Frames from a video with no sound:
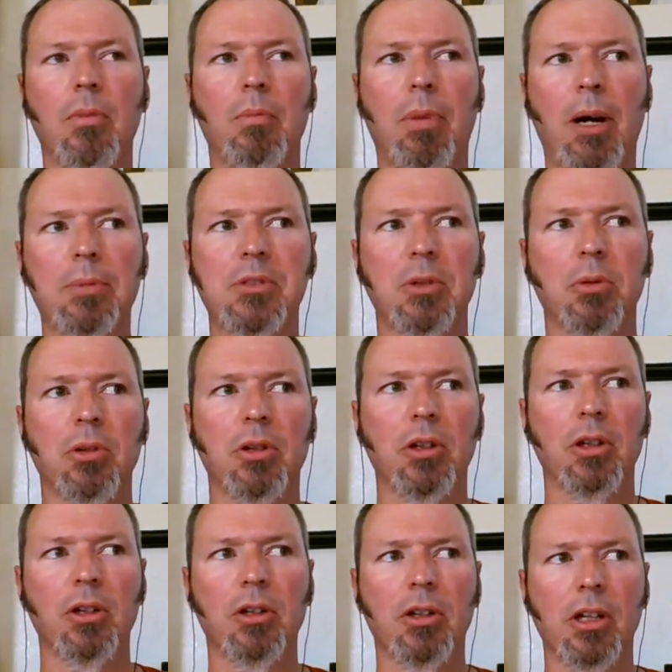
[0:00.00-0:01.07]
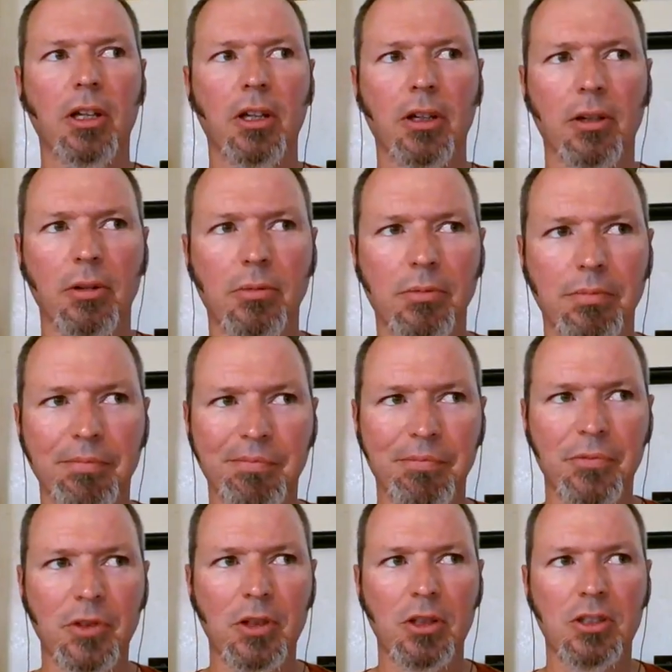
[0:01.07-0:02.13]
pops the the the
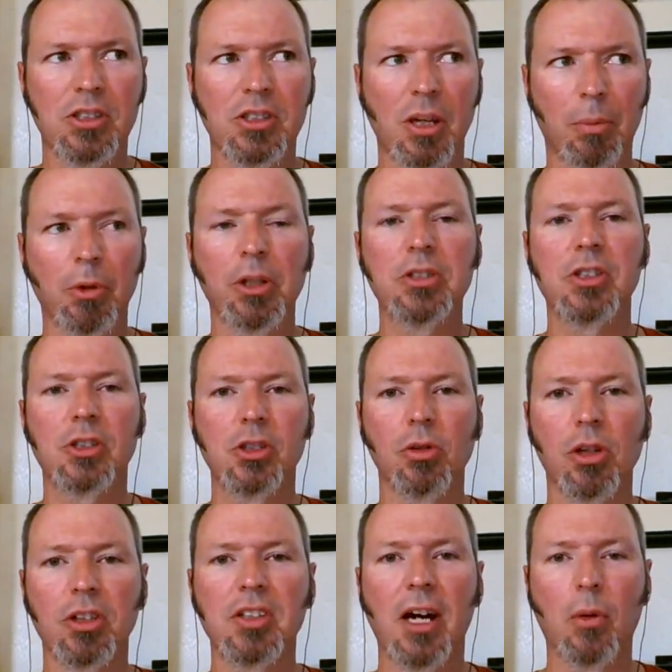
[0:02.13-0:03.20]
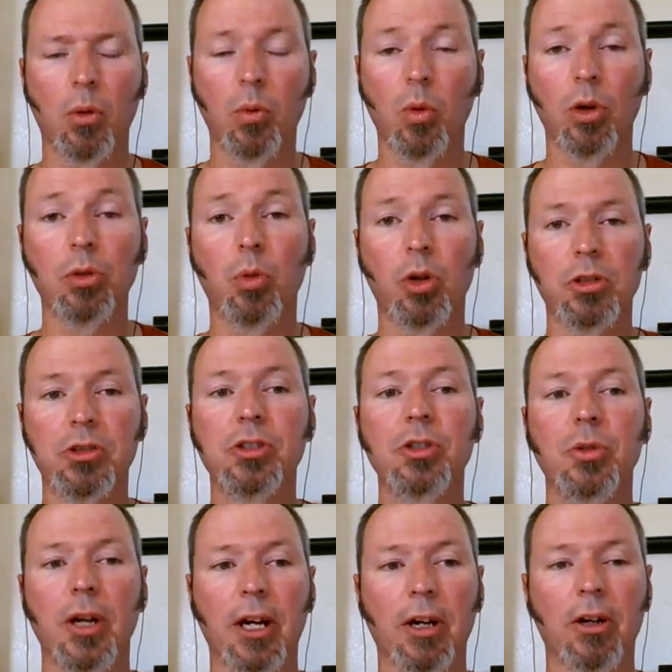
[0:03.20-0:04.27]
submarines that you looked at were World War
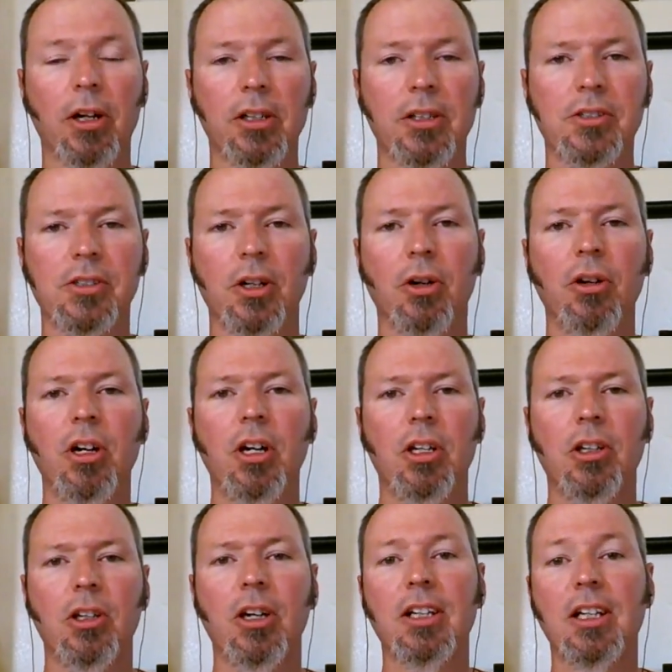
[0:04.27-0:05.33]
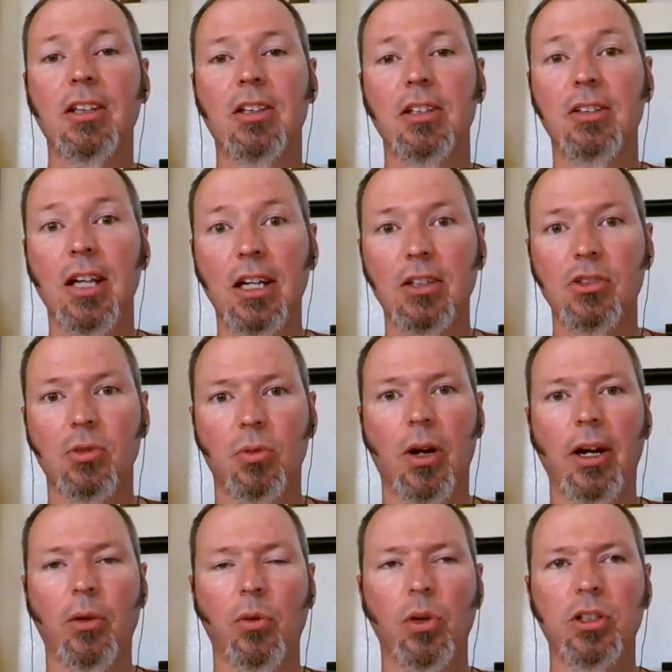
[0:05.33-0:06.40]
II era. And so you had to get the dates
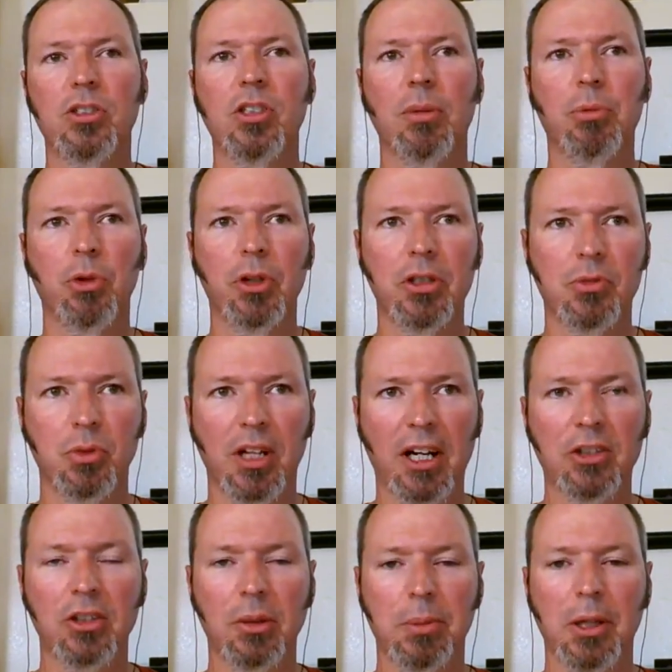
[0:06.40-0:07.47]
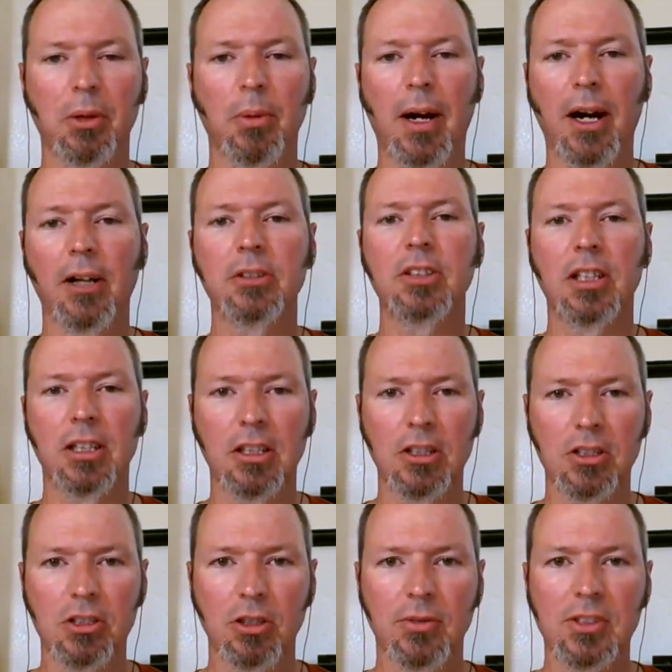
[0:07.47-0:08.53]
right, which submarines would actually be around and in
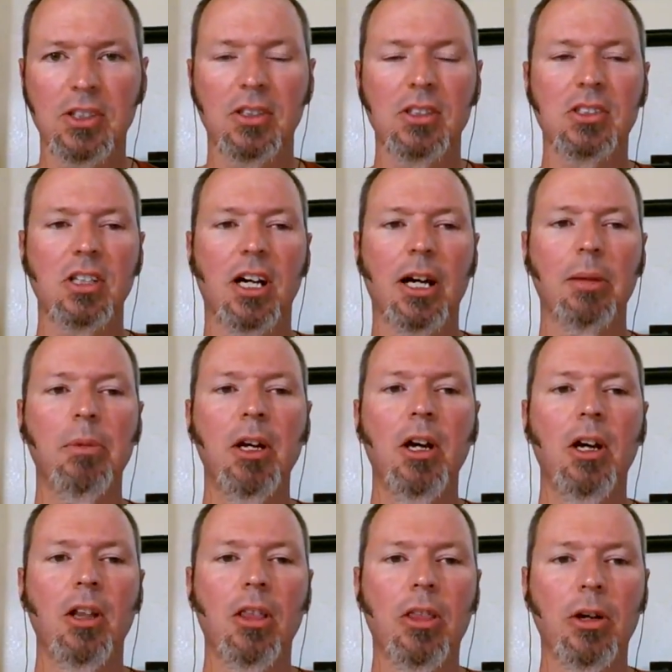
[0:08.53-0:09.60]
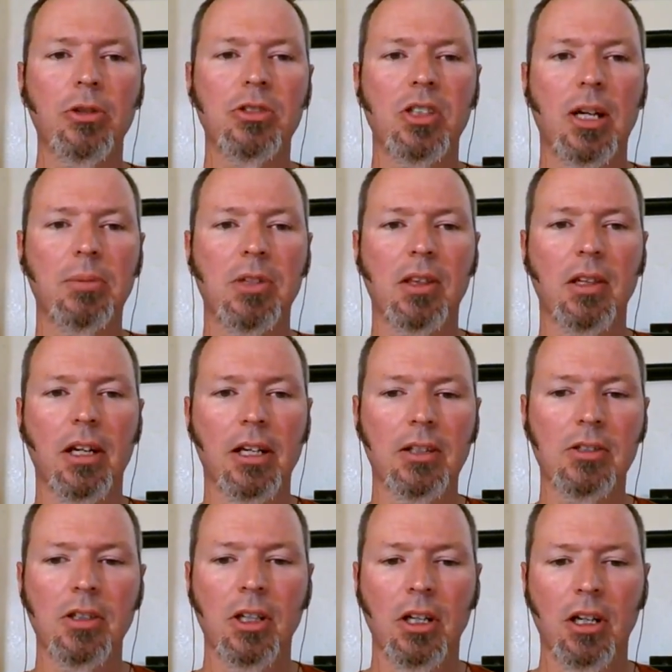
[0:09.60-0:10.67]
service at this time, those types of
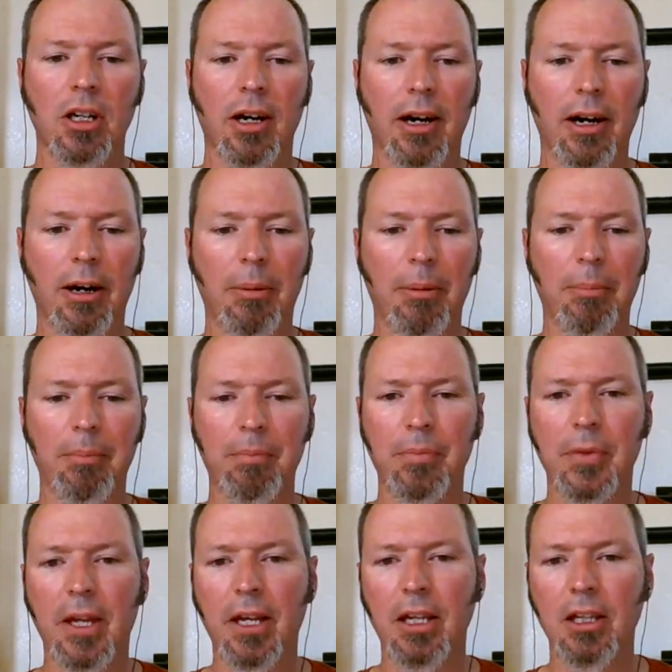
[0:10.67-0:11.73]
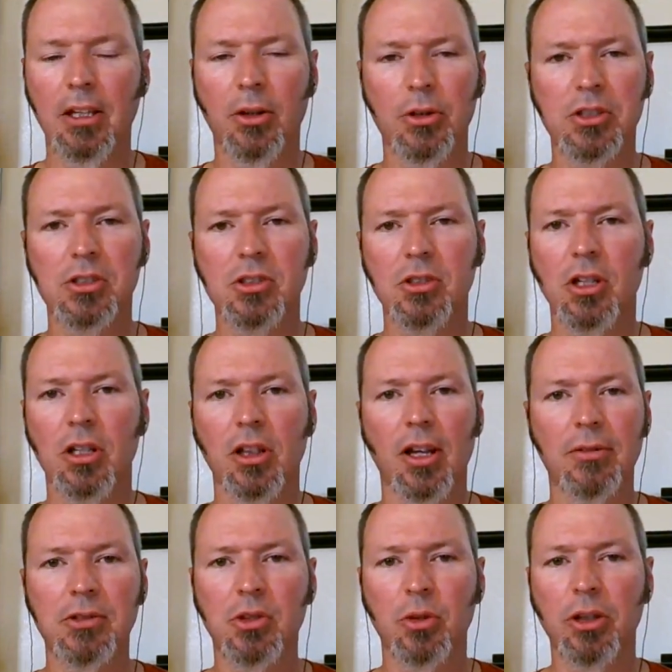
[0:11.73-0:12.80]
things. Um, you know, a, a,
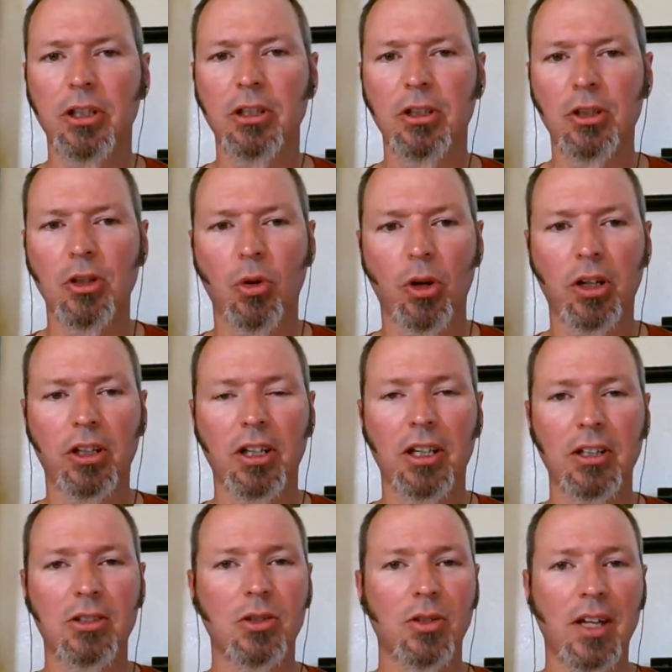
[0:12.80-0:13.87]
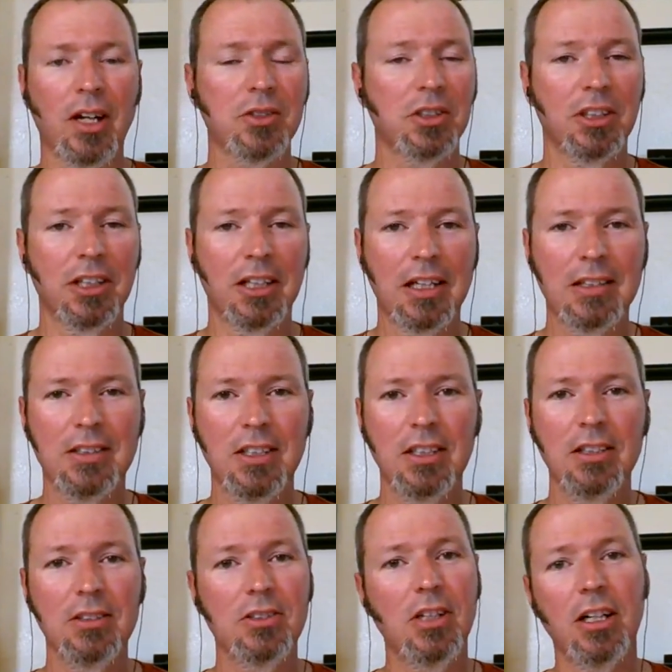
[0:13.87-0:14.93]
love story in New York in
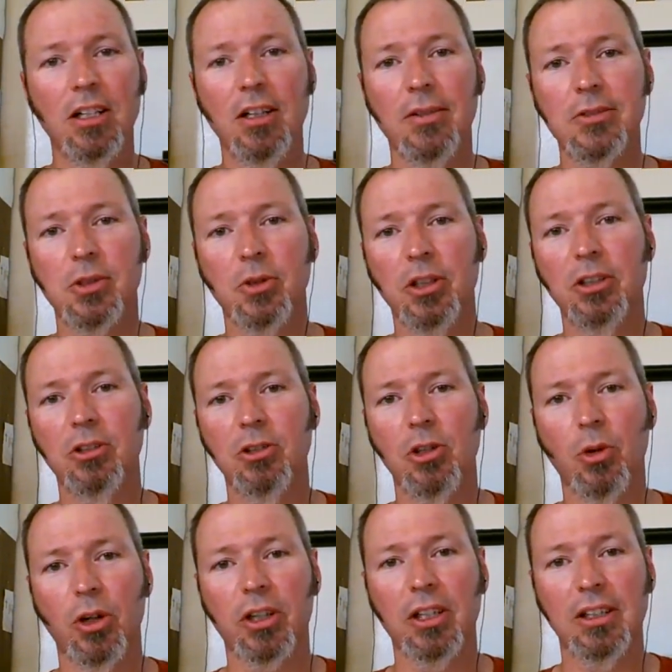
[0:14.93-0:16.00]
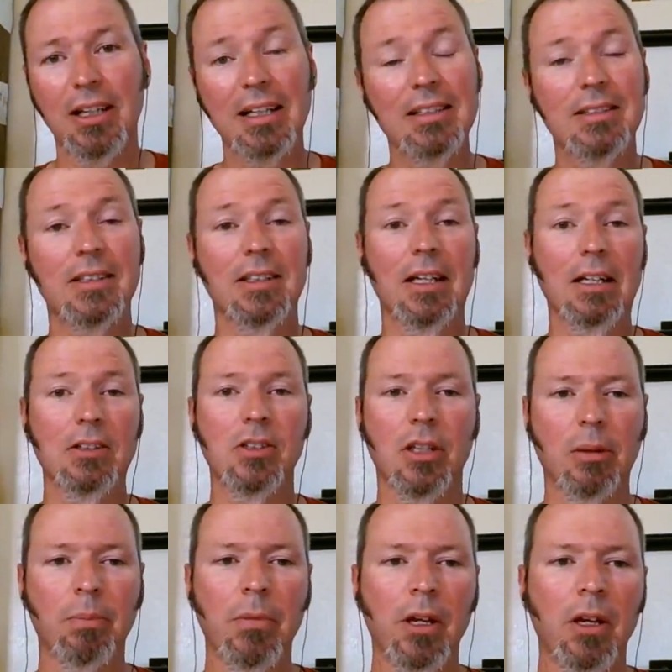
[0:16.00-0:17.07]
2018 is not a love story in New York in 1918.